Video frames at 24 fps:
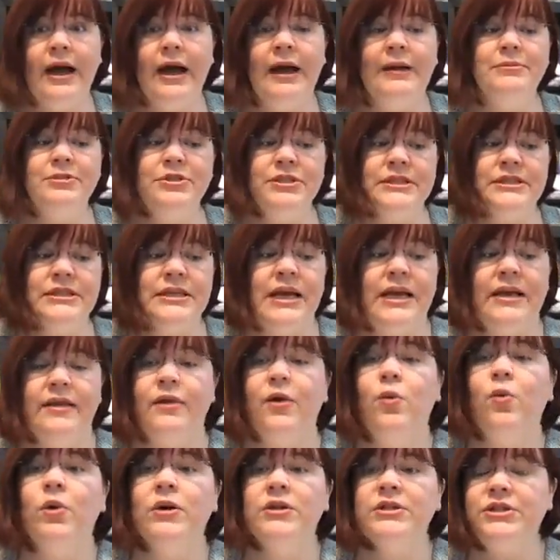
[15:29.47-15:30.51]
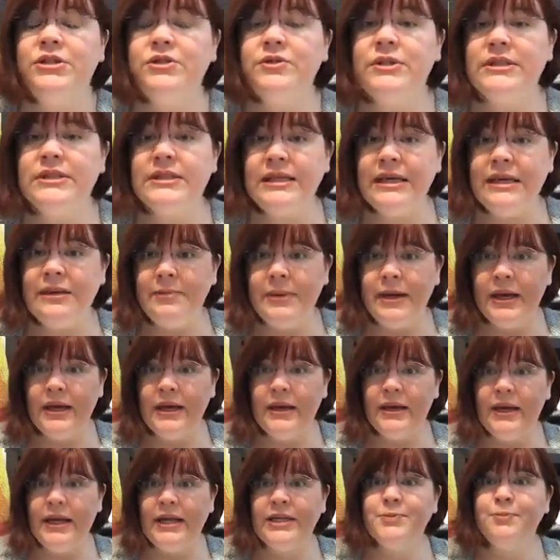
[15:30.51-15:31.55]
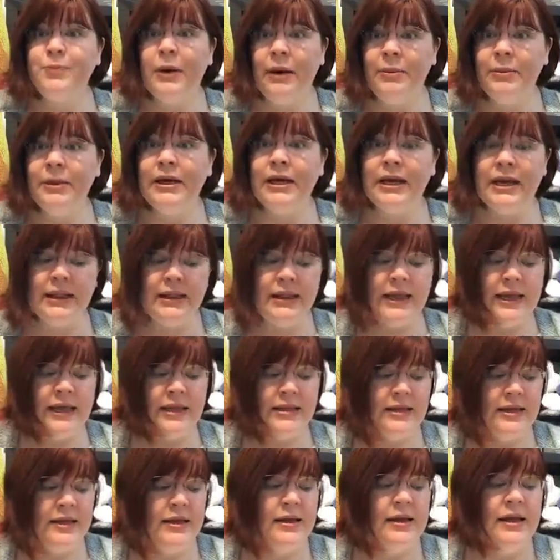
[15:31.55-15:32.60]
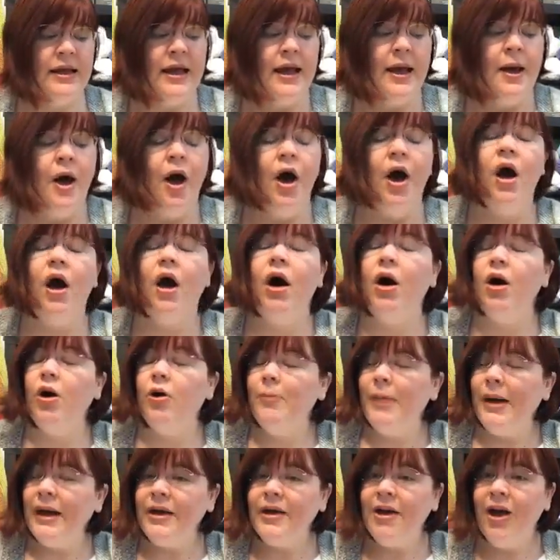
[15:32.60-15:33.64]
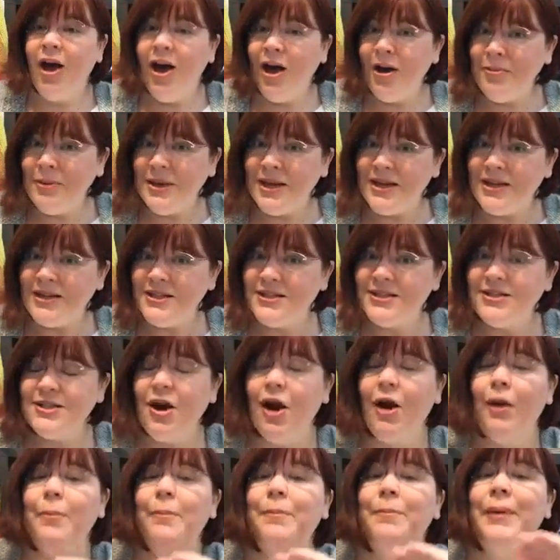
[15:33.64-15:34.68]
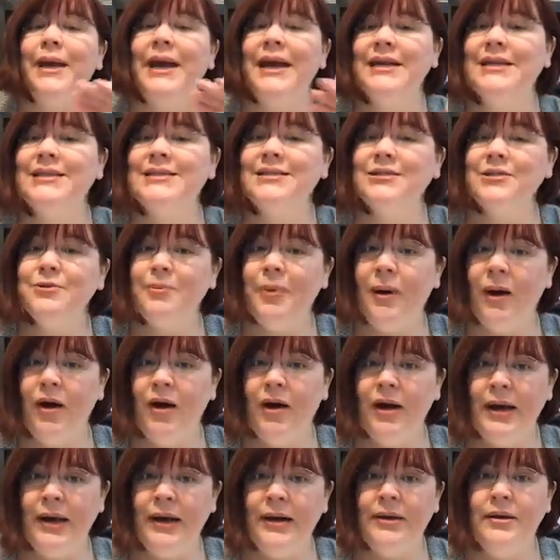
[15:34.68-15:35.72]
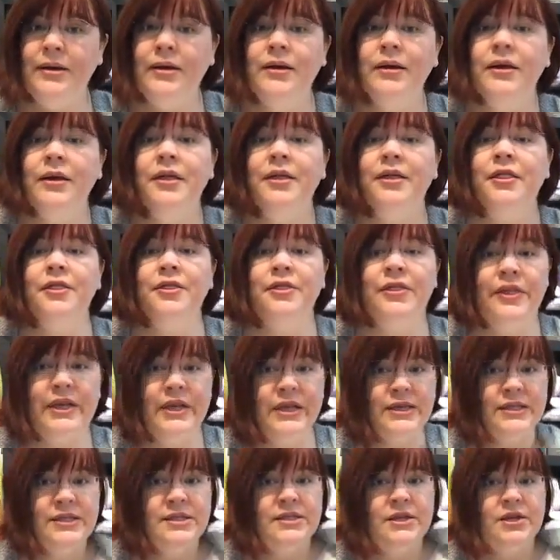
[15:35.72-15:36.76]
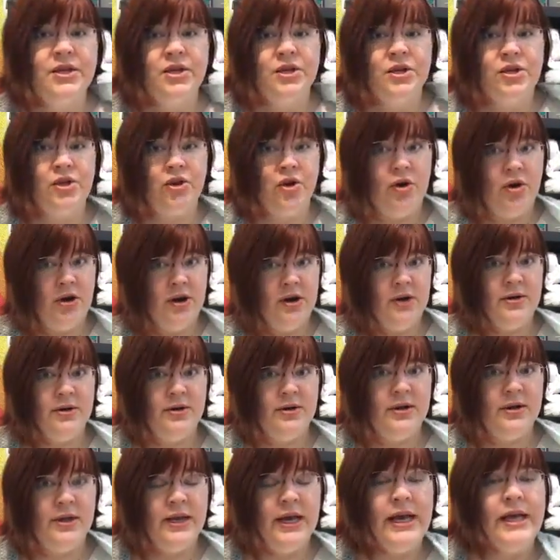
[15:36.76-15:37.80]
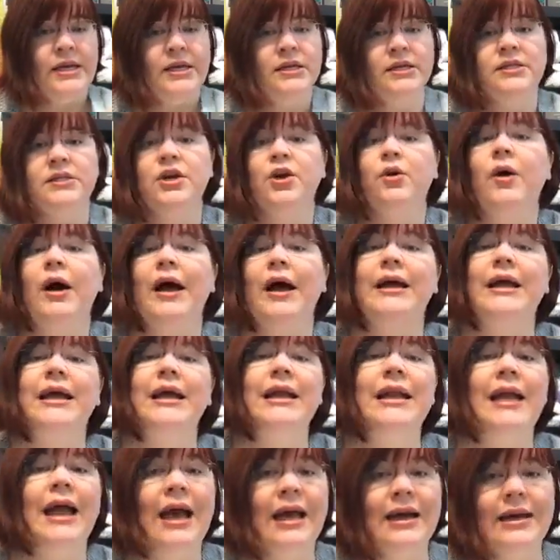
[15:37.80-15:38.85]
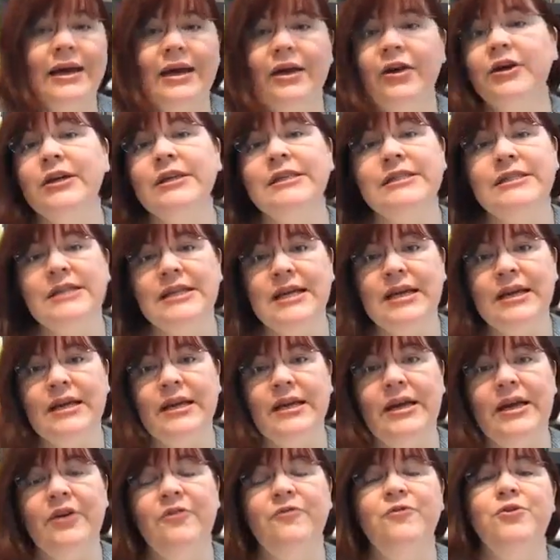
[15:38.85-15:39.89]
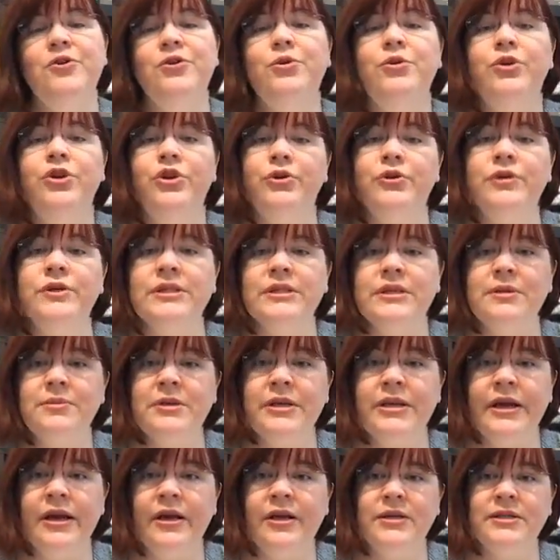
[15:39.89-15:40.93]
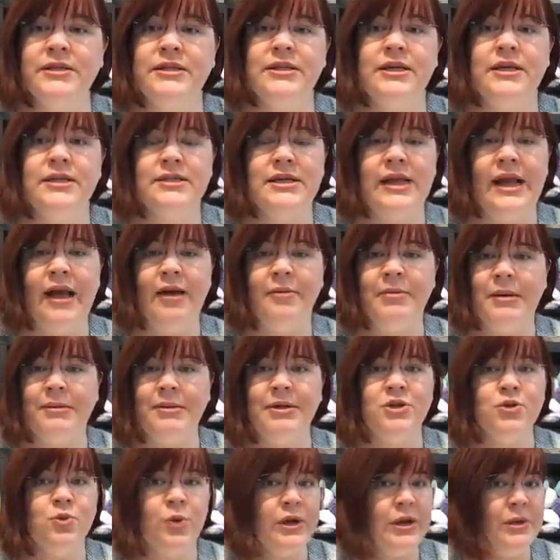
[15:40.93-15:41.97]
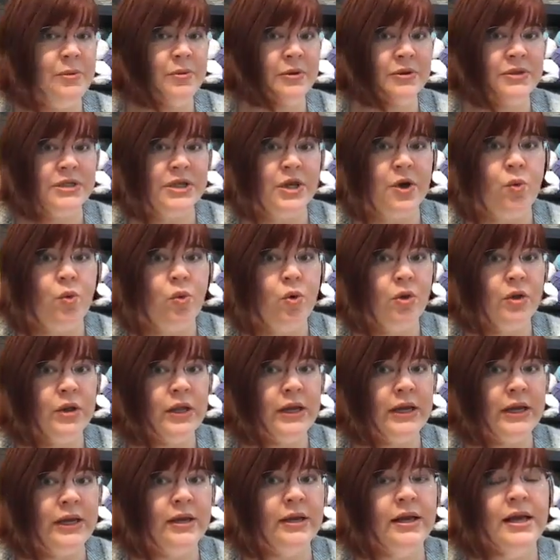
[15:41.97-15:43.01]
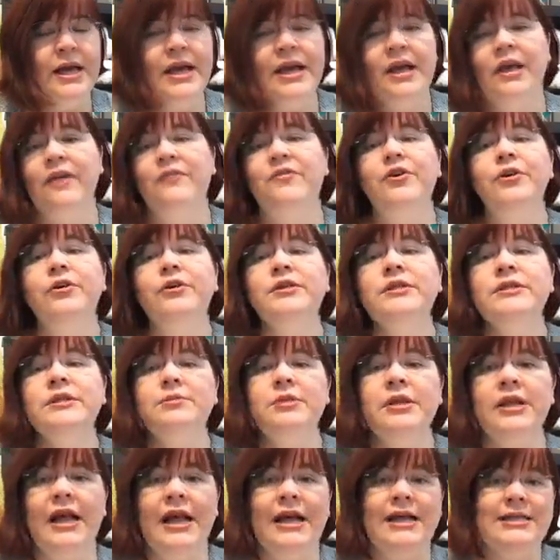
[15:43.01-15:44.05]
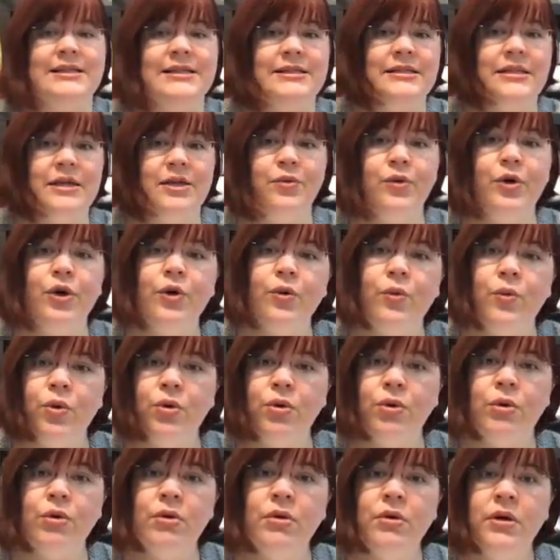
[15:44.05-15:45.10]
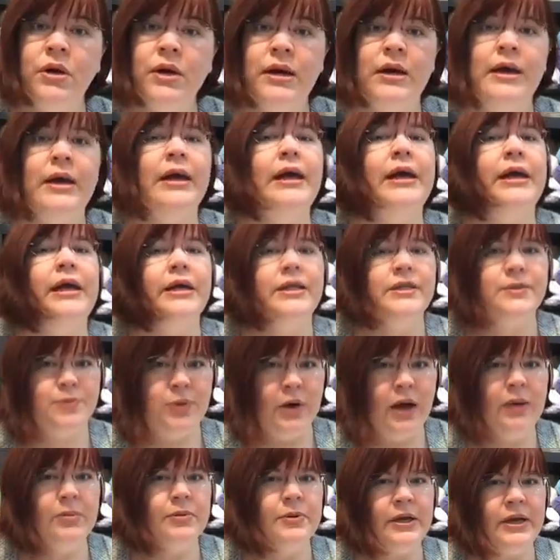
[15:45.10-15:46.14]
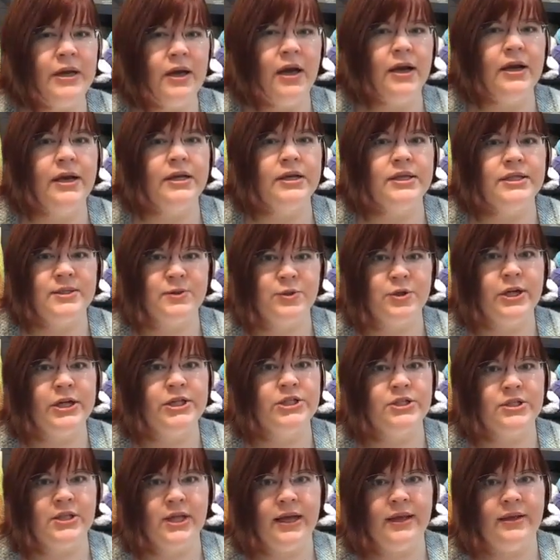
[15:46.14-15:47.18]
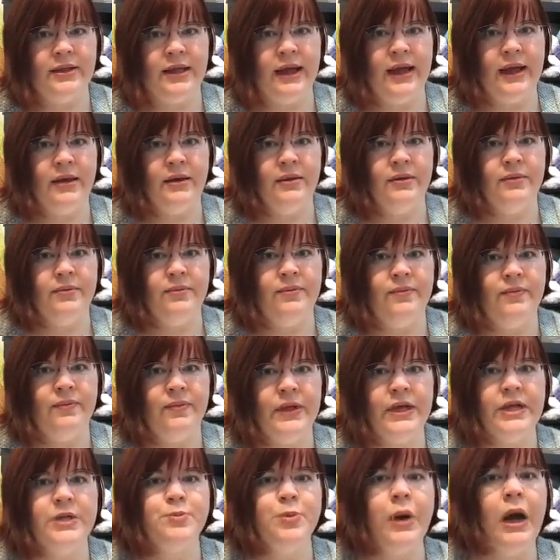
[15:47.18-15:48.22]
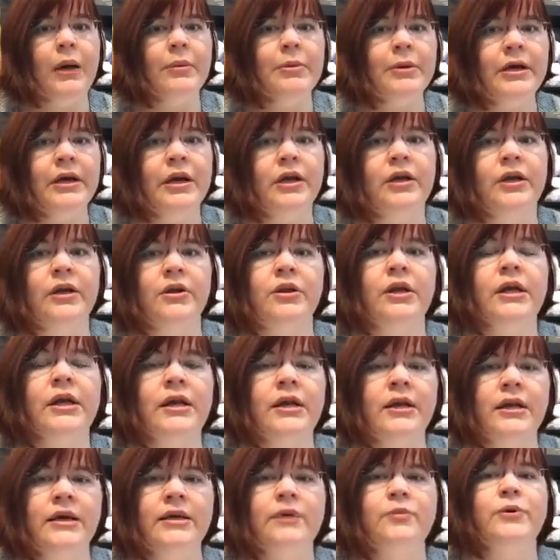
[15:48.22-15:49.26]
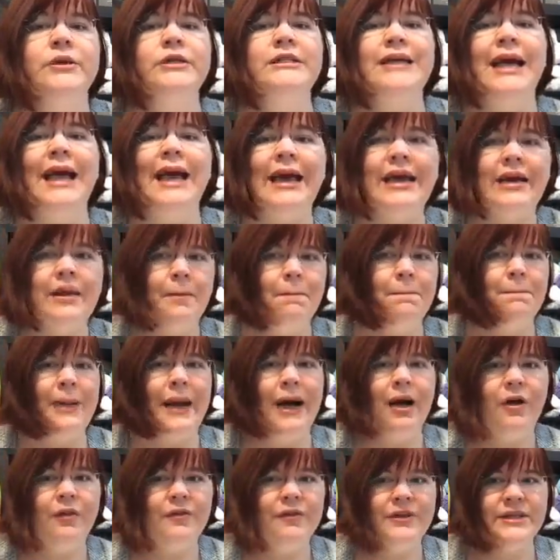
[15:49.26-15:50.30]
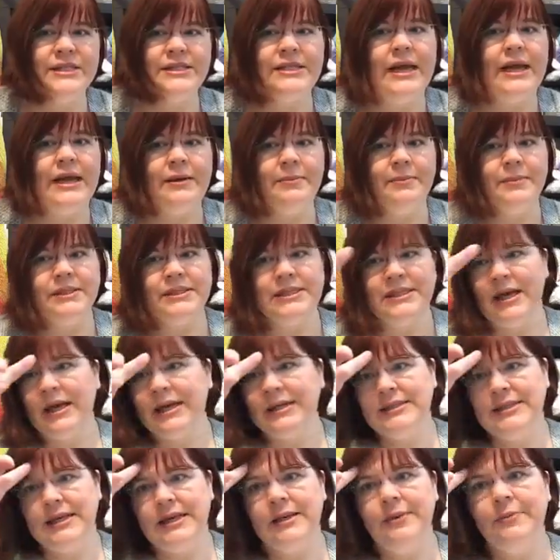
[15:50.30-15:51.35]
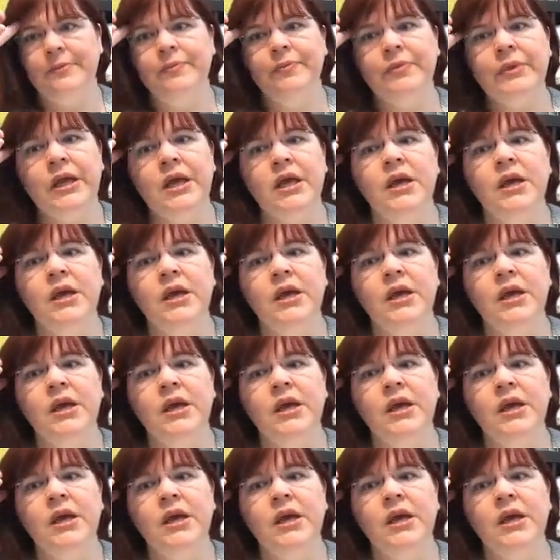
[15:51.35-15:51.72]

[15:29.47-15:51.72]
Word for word: I'm just saying that once you steam it, it's probably going to lengthen. All my comments are based upon this yarn. So I cannot guarantee if you use something else that doesn't have maybe 20% wool in it, if you use something that has zero wool, it's probably not going to stretch like that. It's probably going to retain about the same sizing.